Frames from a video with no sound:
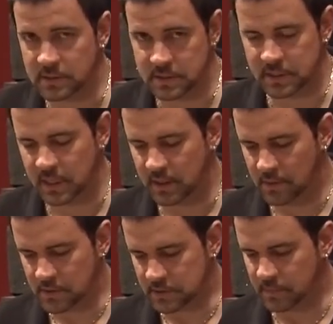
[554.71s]
the Sea
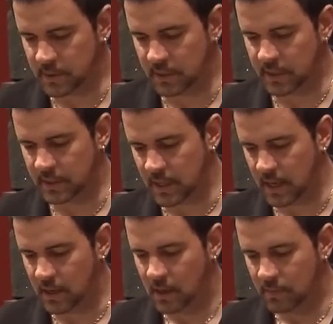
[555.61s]
or something like
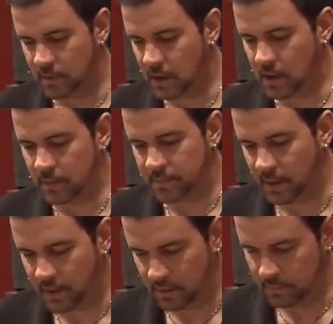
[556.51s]
that. Ba
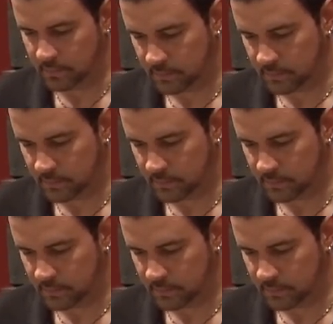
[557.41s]
ba